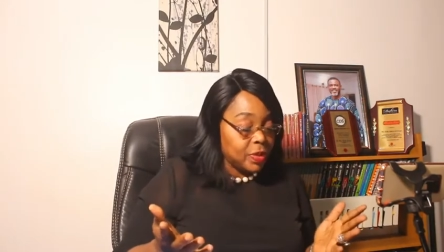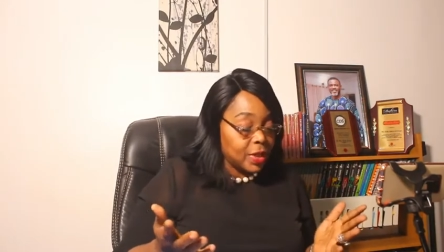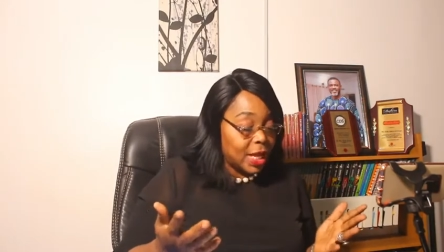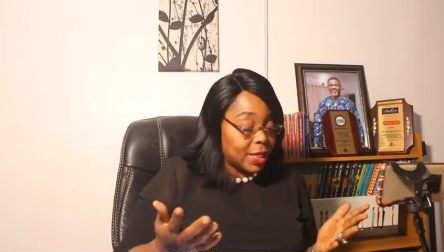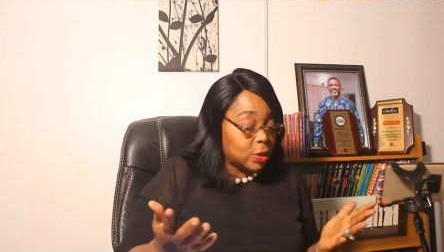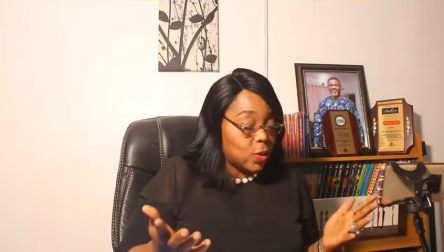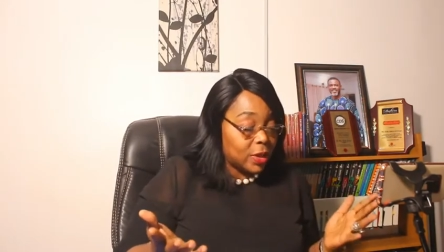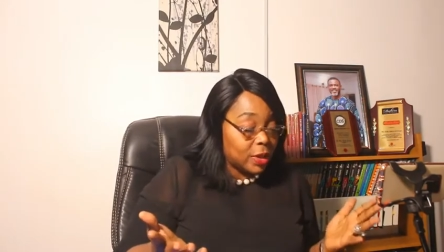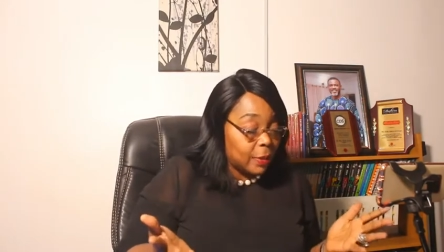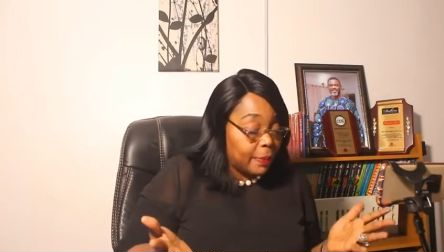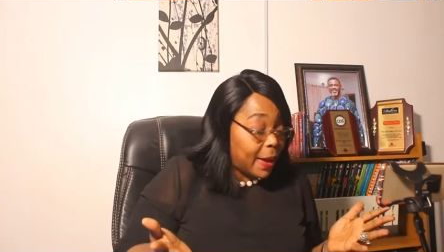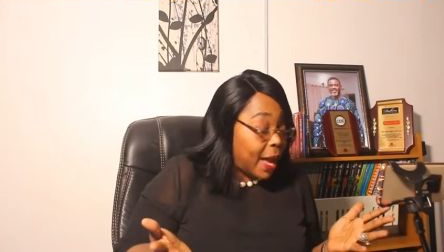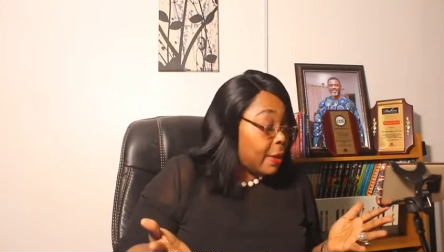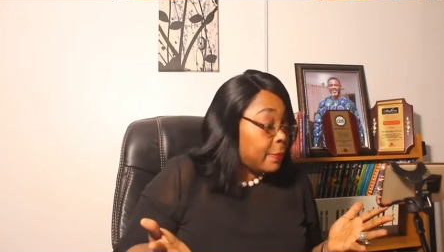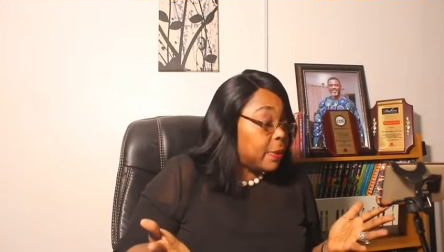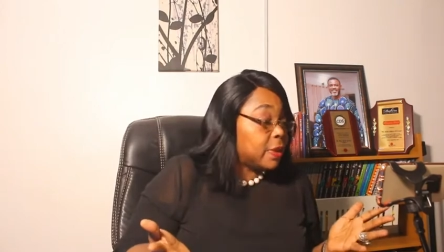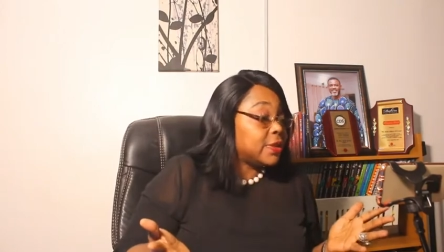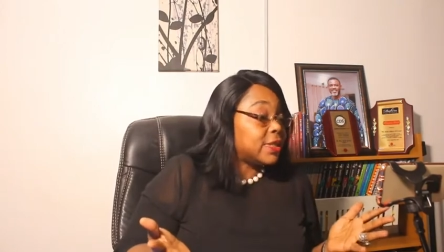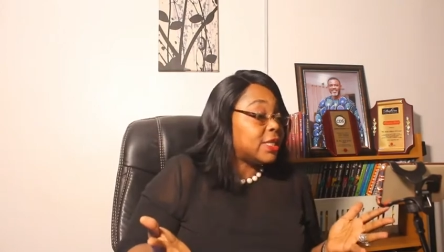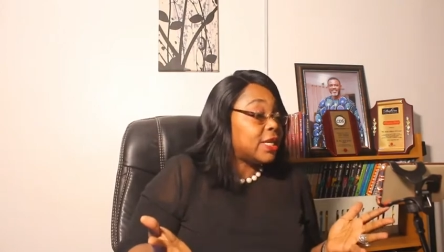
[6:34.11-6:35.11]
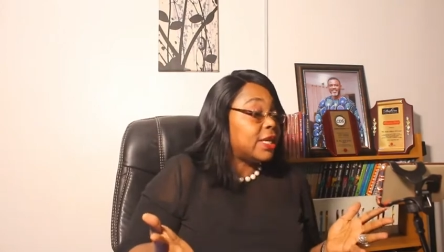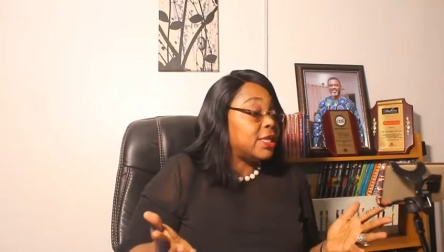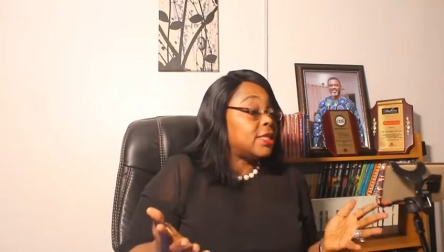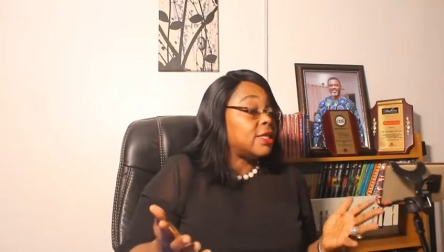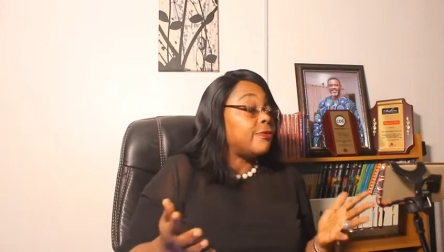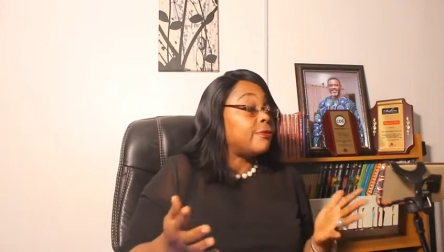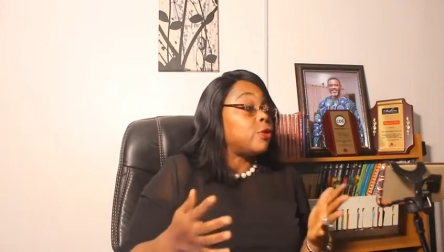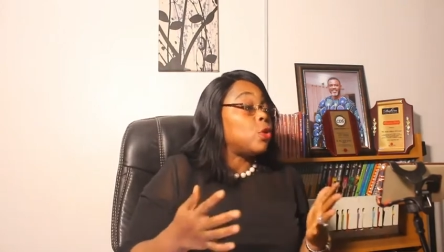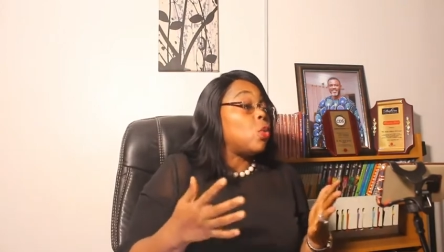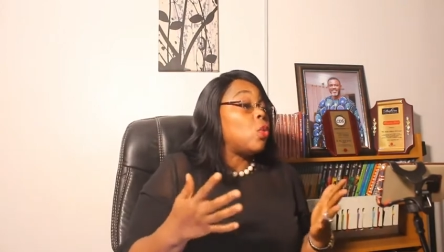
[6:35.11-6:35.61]
That's what the Bible says.
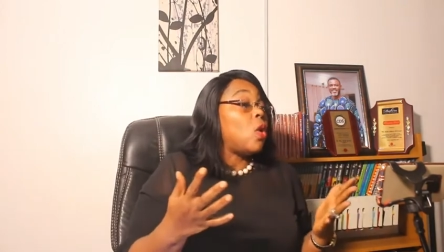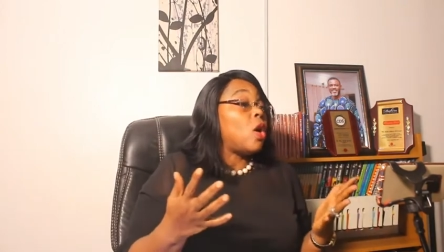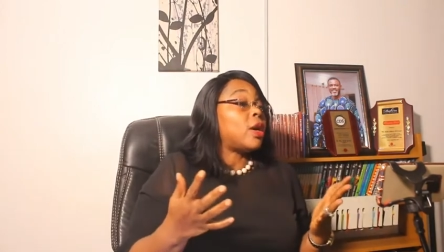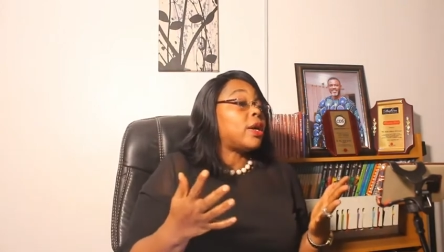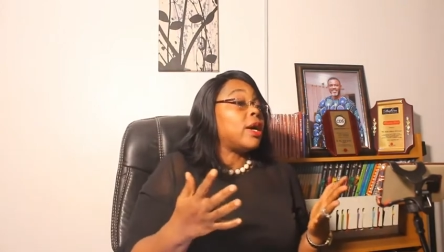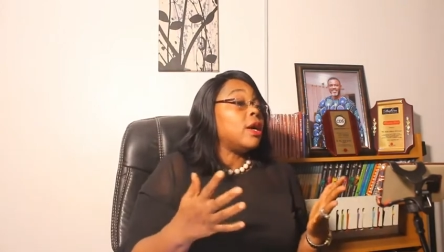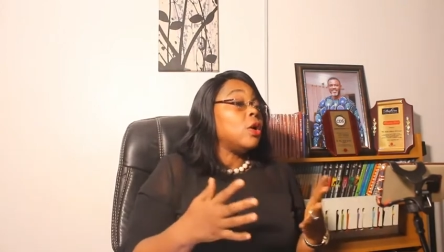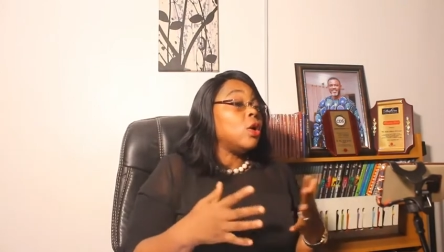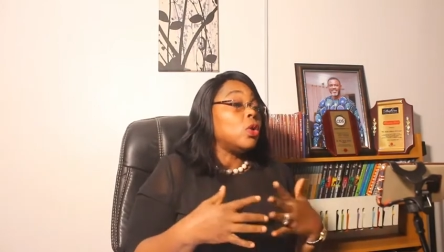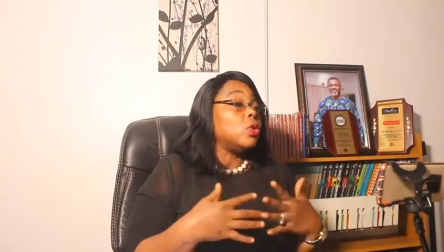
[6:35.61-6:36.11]
If you work,